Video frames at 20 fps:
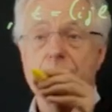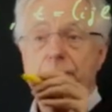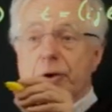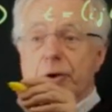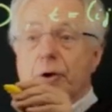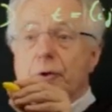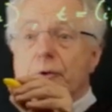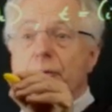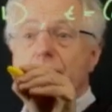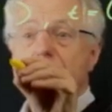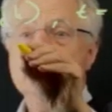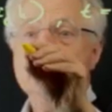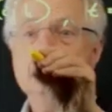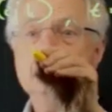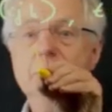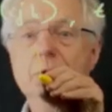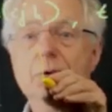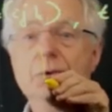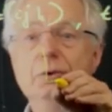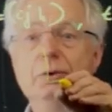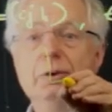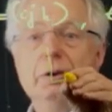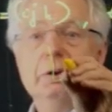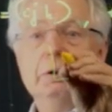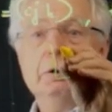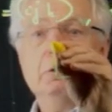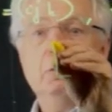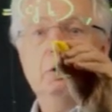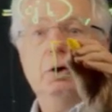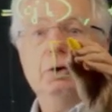of cross ratios
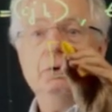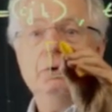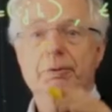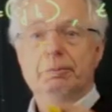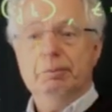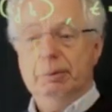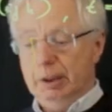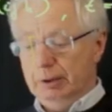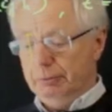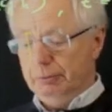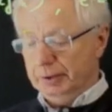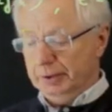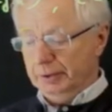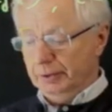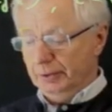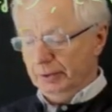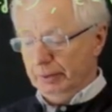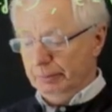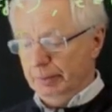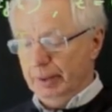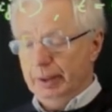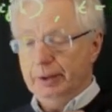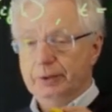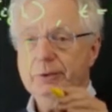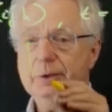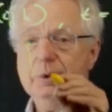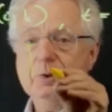requires that we have written them like